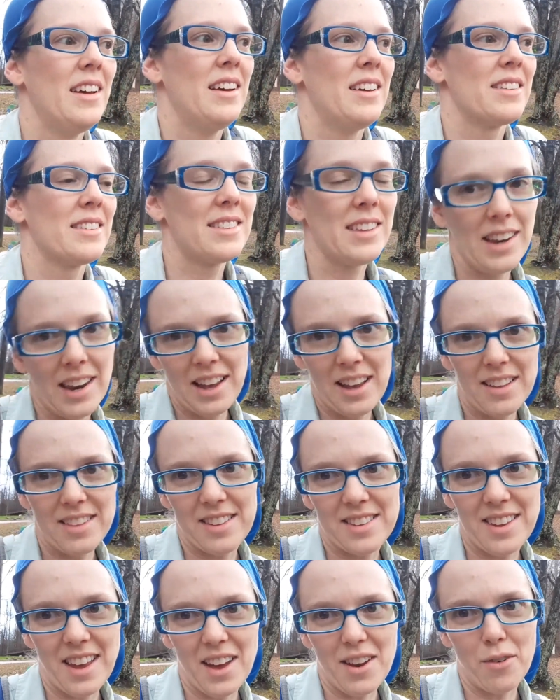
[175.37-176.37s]
sitting on the
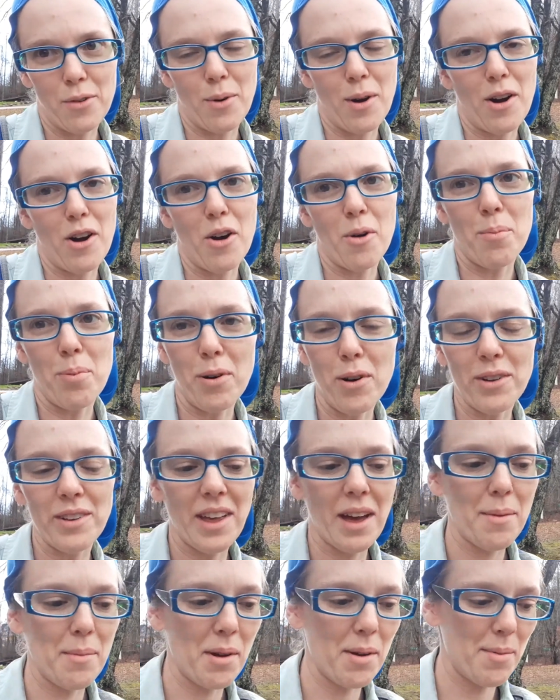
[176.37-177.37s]
side of the road, pulled
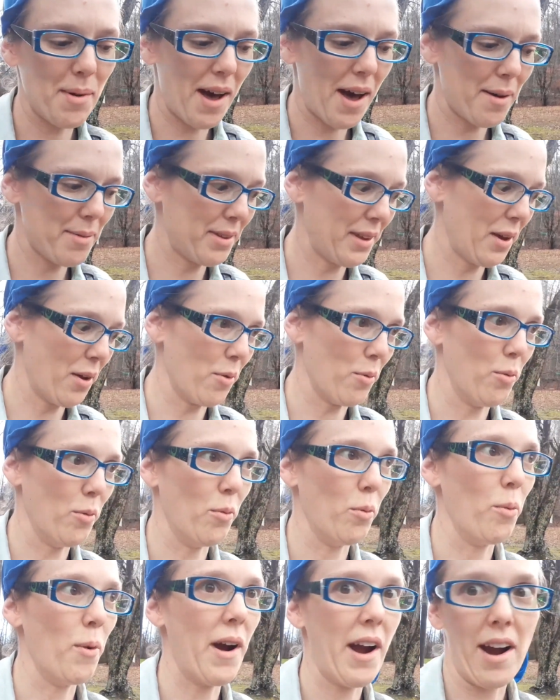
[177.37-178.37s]
out my maps, like,
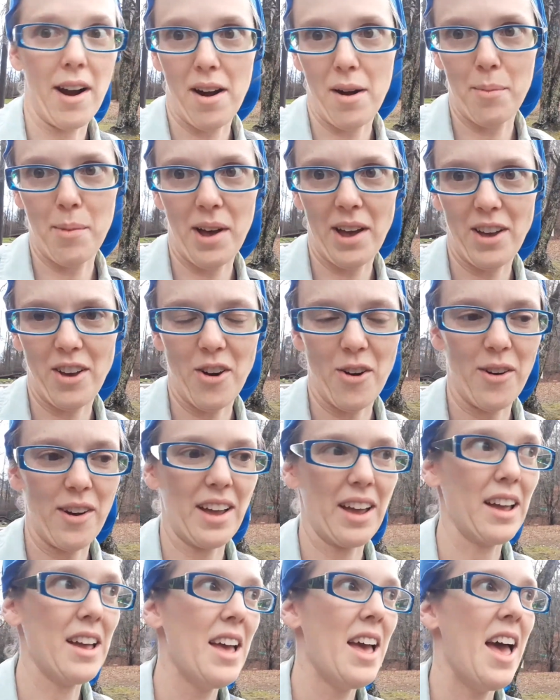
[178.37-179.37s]
where am I
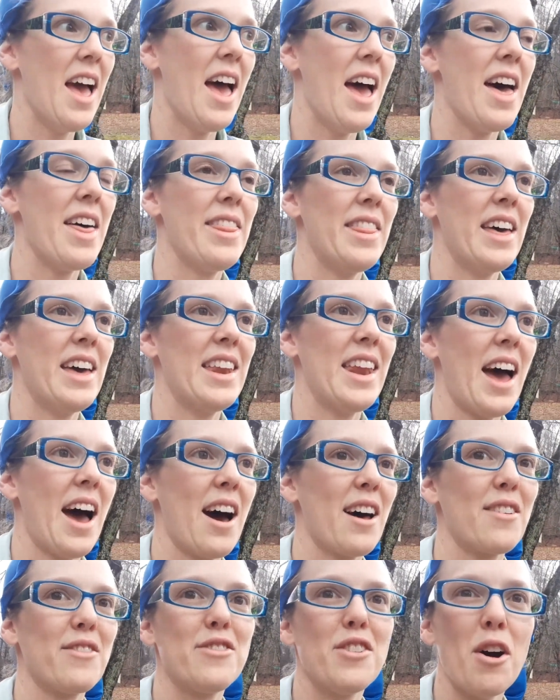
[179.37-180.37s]
going? And then
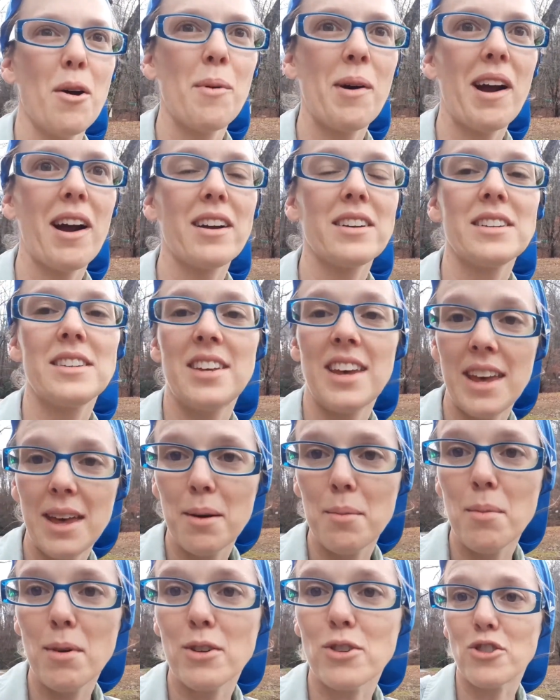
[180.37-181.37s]
out of nowhere,
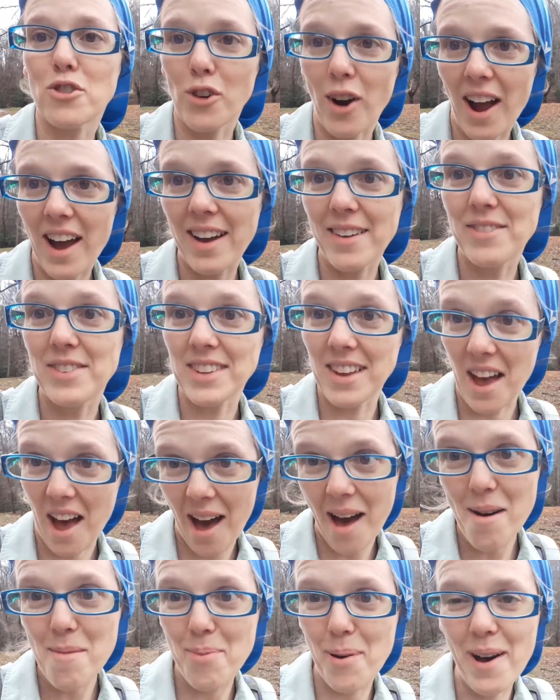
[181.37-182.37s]
Tim drives
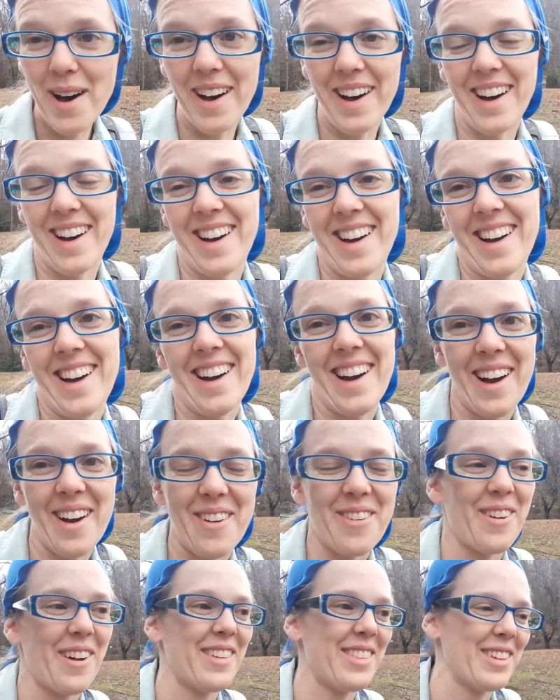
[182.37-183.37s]
up
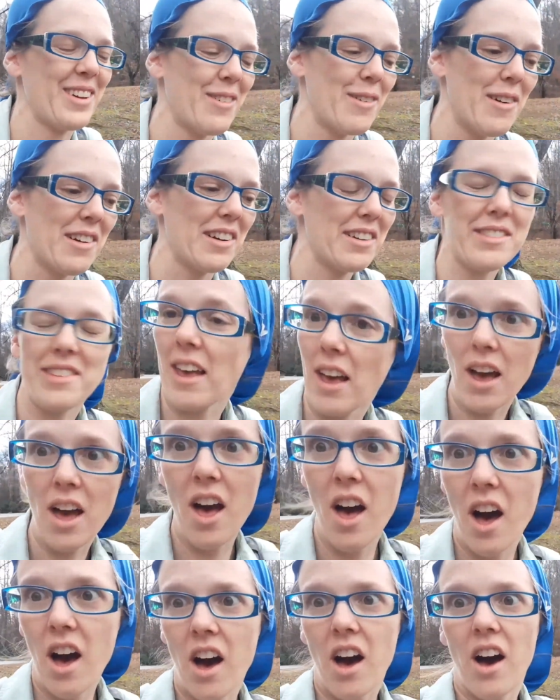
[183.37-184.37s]
around the corner. He's like,
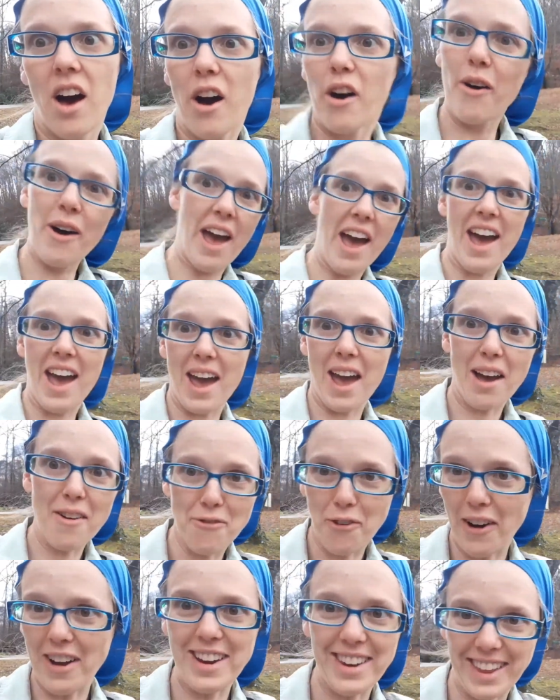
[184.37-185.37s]
oh hey, I
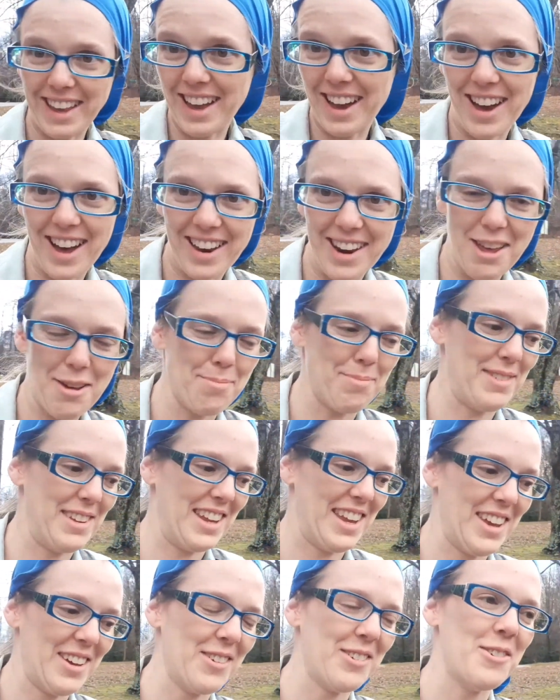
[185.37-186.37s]
finally caught up to
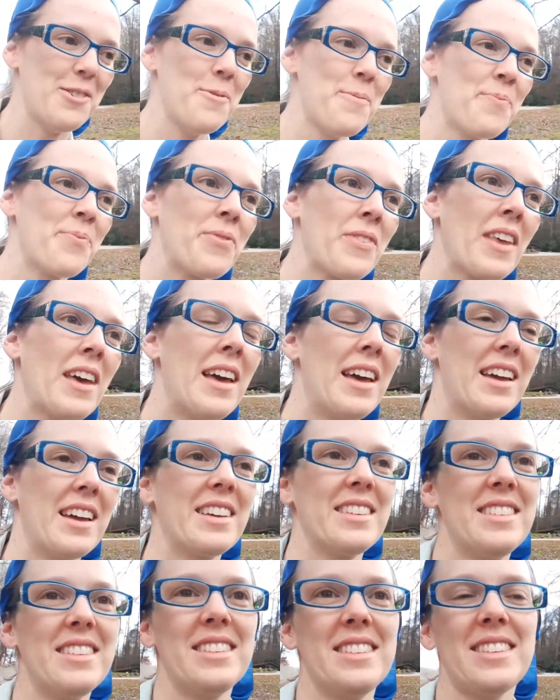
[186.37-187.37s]
you. I
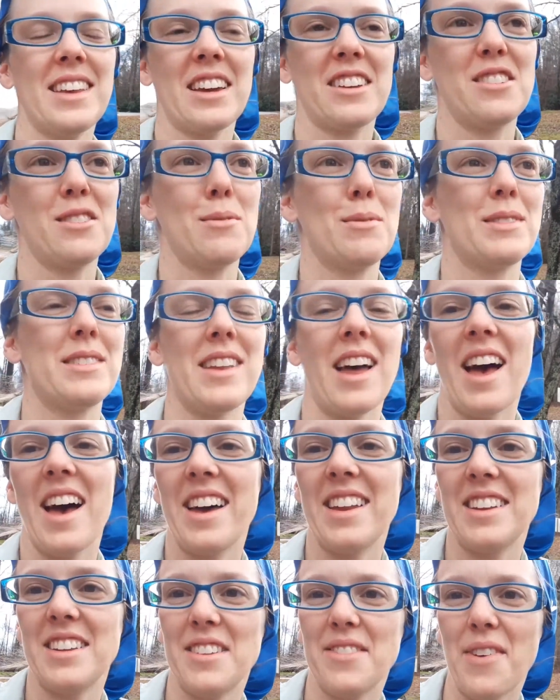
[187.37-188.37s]
guess his section was
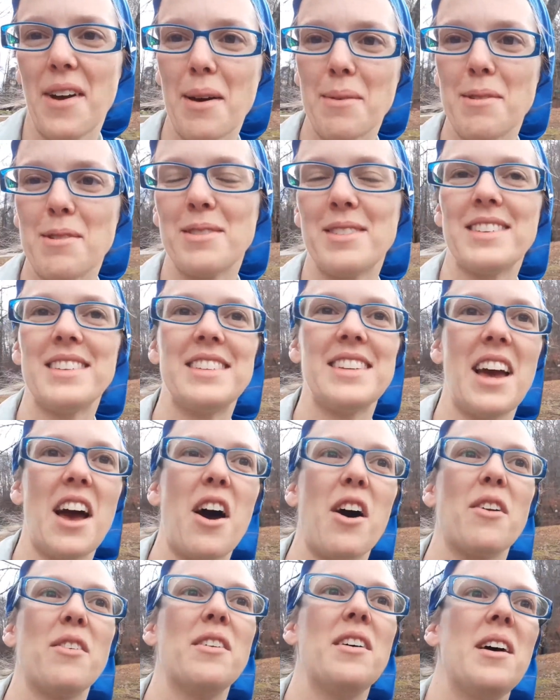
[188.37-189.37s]
done, his family was in
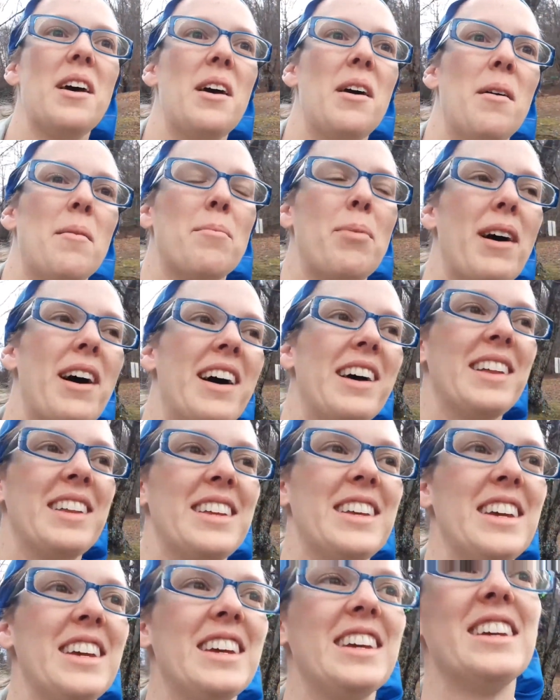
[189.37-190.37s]
town, but
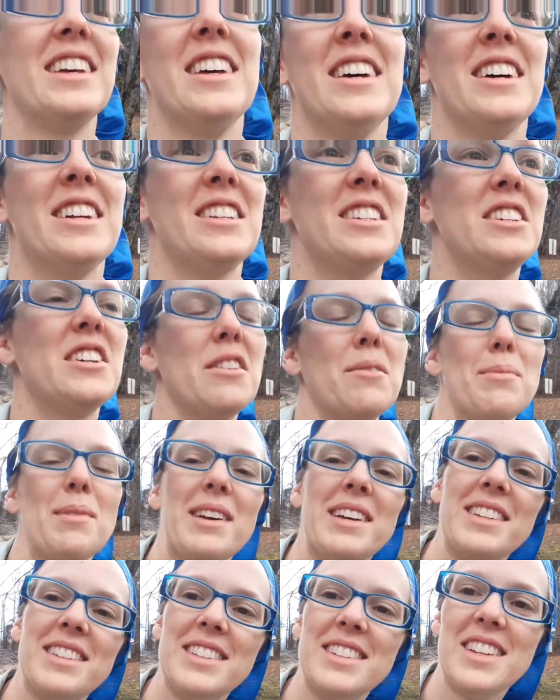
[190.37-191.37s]
he took me
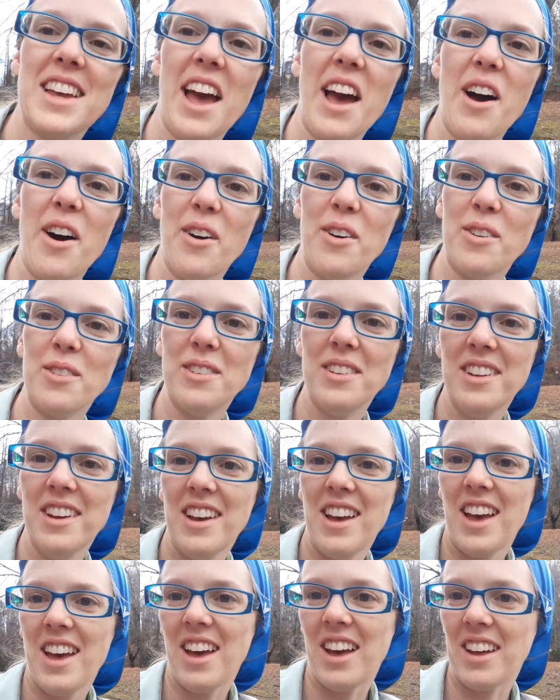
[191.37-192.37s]
into town,
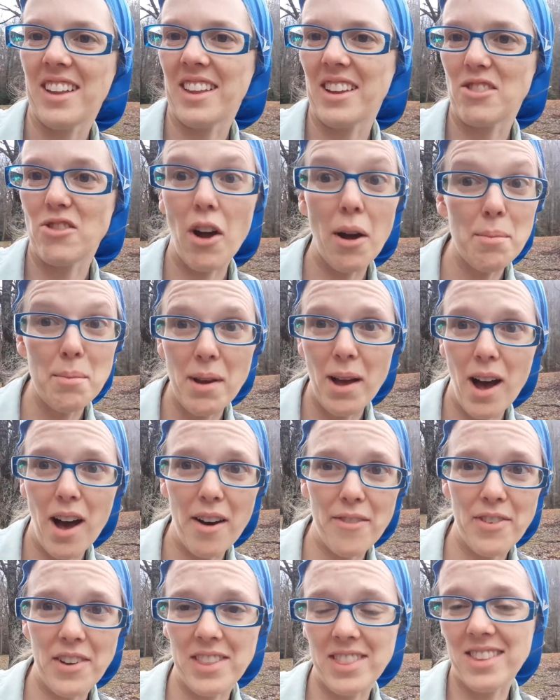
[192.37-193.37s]
like dropped me
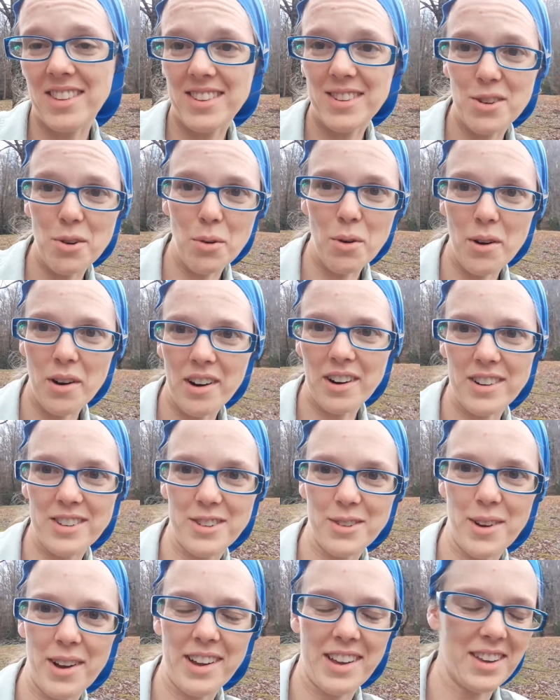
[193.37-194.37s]
off at the store
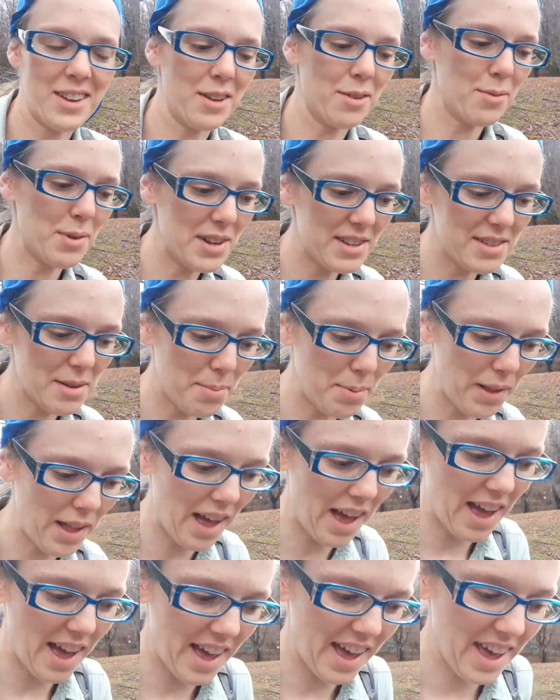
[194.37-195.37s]
so I could
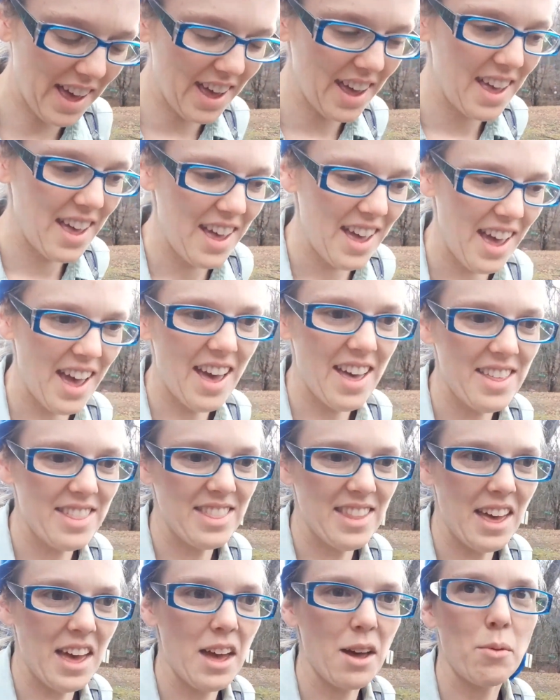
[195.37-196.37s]
resupply, and
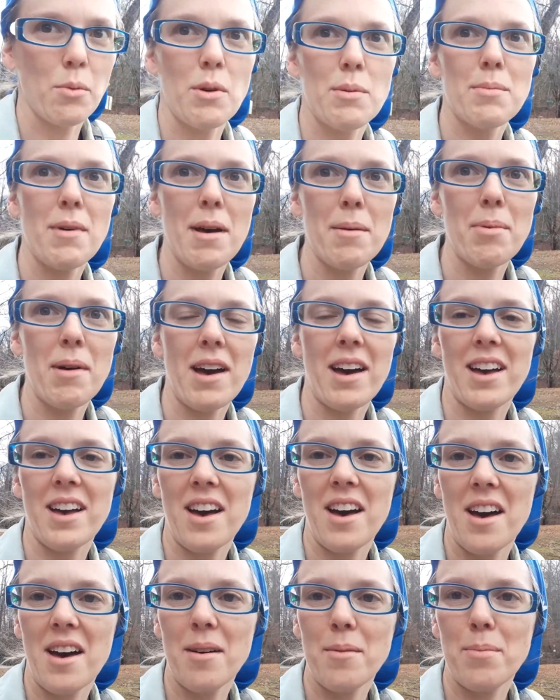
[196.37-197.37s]
then we met back
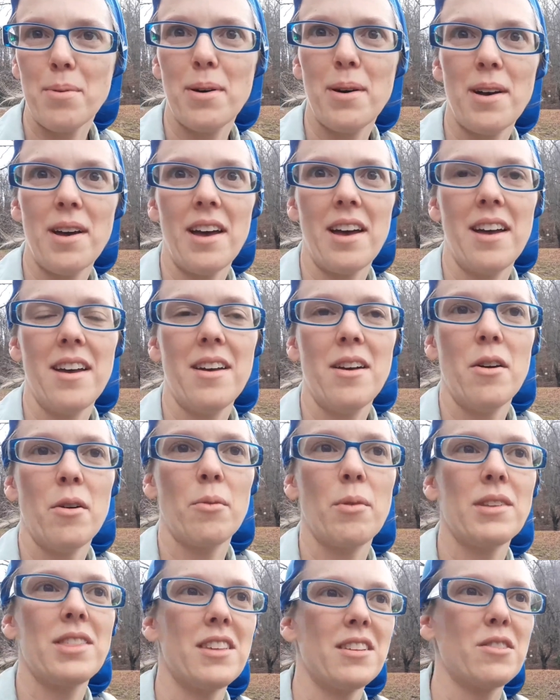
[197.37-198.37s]
up
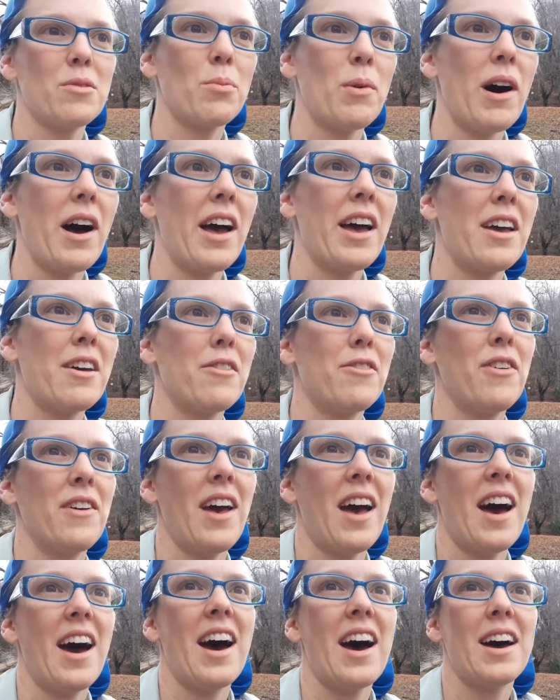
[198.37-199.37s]
with his wife
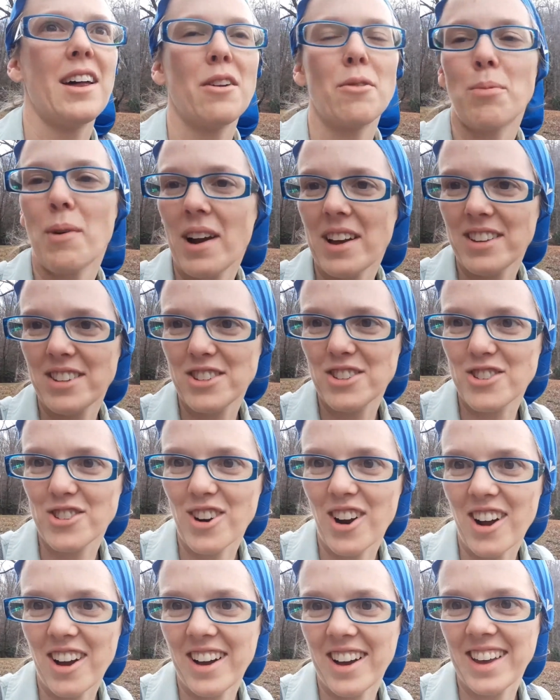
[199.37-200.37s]
at a
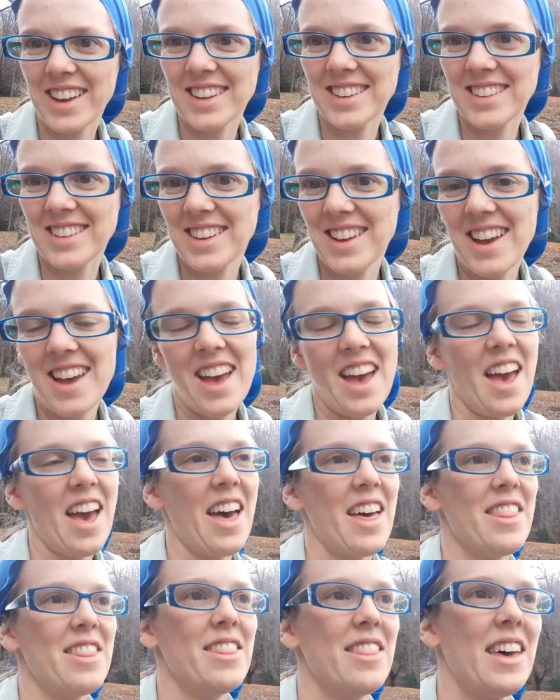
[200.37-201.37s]
restaurant,
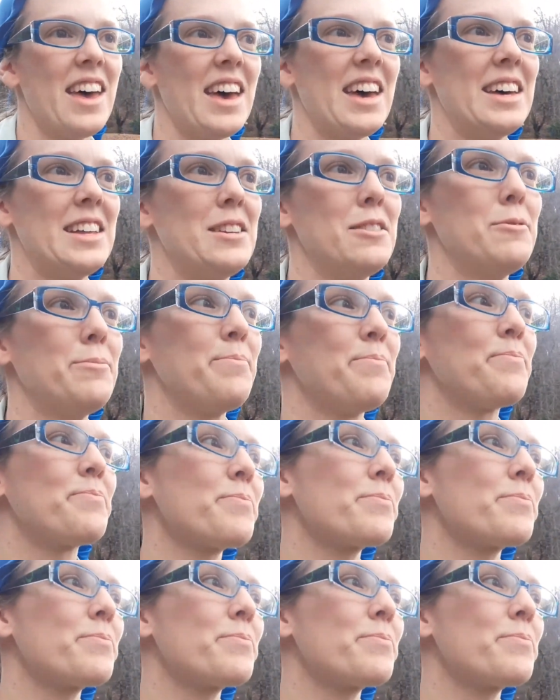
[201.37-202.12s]
and then